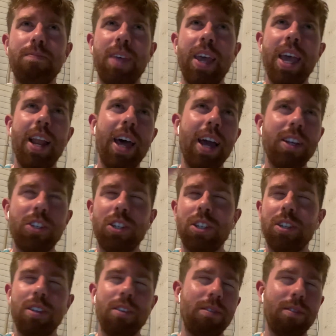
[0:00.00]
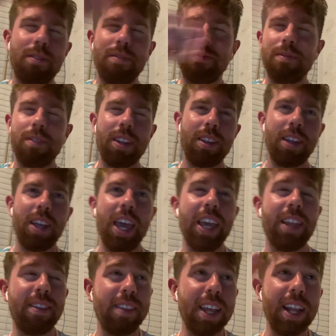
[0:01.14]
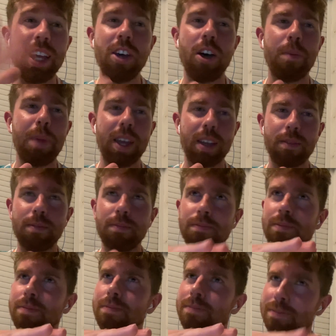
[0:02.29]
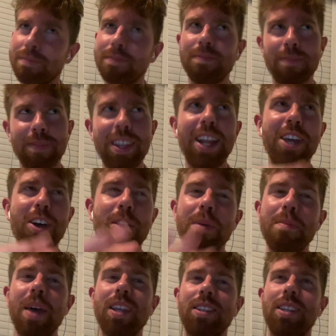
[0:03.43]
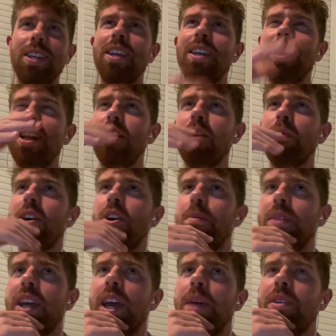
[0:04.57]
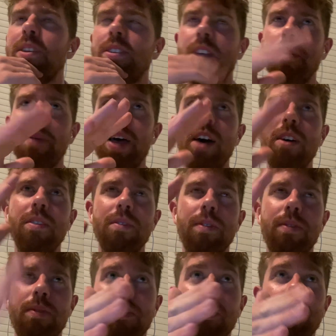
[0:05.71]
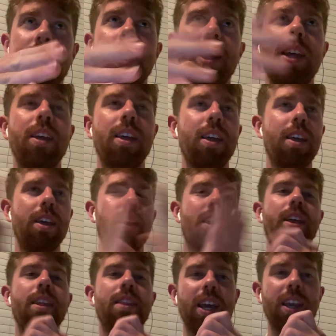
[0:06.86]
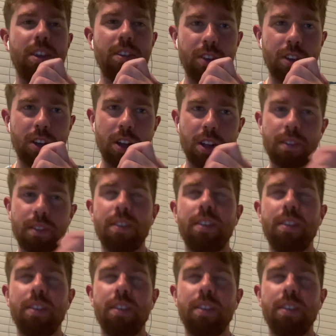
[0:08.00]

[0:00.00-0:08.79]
hill edge, and it nearly got a bit messy, nearly got a bit complicated, but somehow, unfortunately, thank you to God,